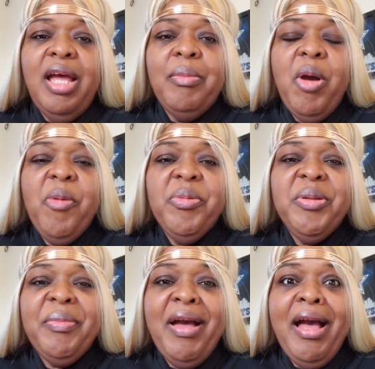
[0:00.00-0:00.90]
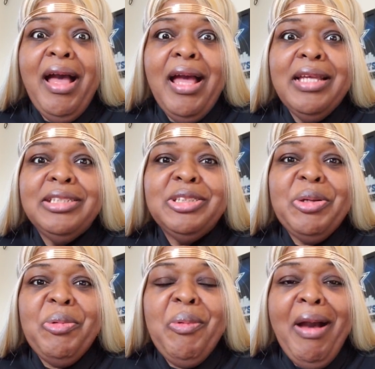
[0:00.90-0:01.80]
I'm opening my eyes
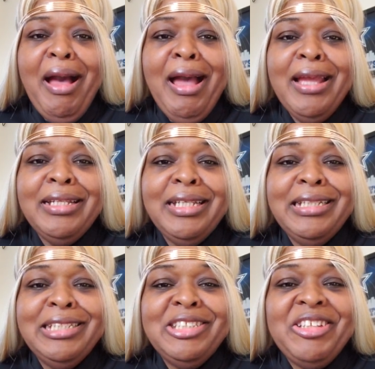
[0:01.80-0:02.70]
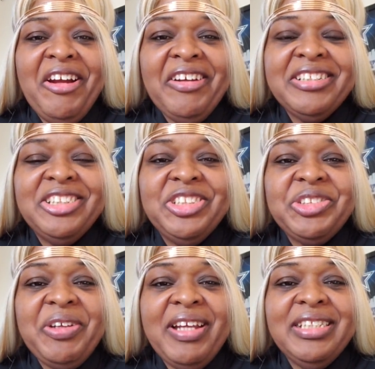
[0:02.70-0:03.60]
so wide in this darkness
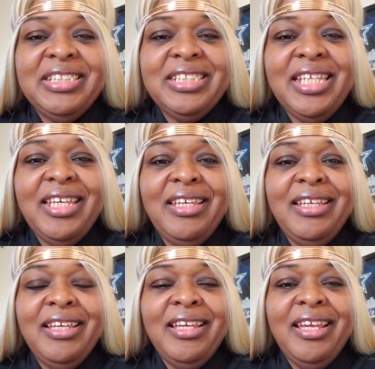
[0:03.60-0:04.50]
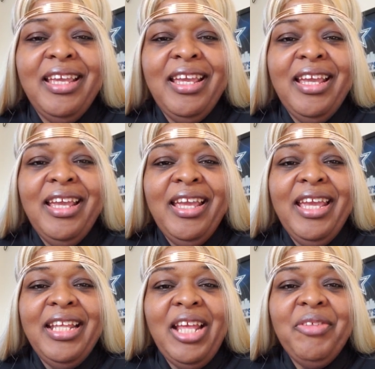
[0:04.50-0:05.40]
trying to see.
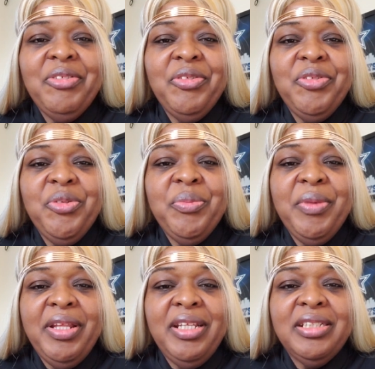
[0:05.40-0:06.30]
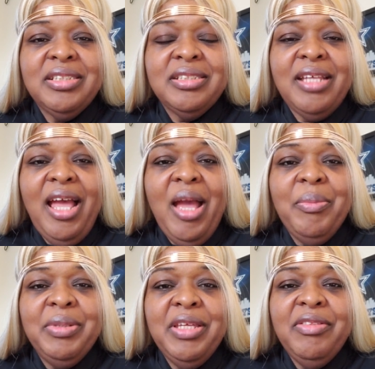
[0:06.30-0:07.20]
And after a few minutes, I
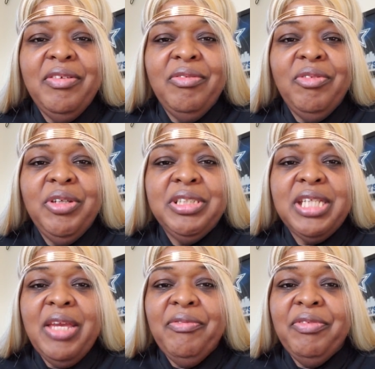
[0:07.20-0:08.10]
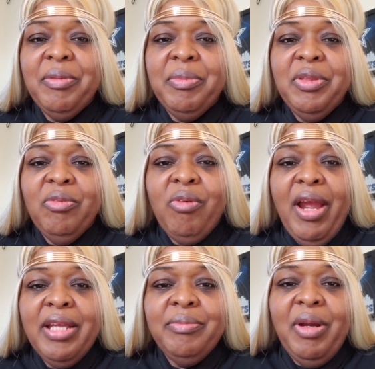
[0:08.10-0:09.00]
believe the voice came from
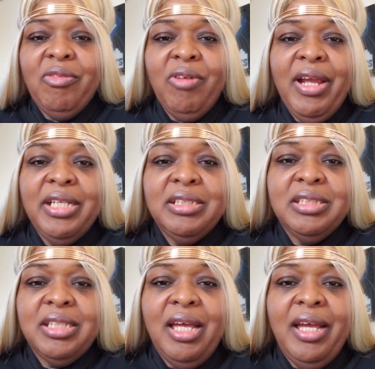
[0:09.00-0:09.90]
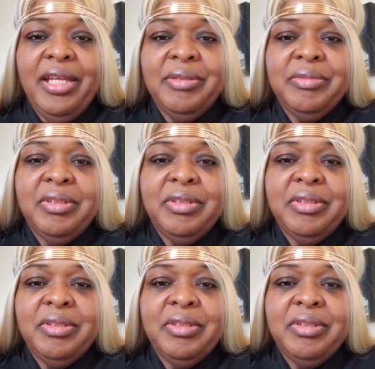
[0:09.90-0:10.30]
my right side.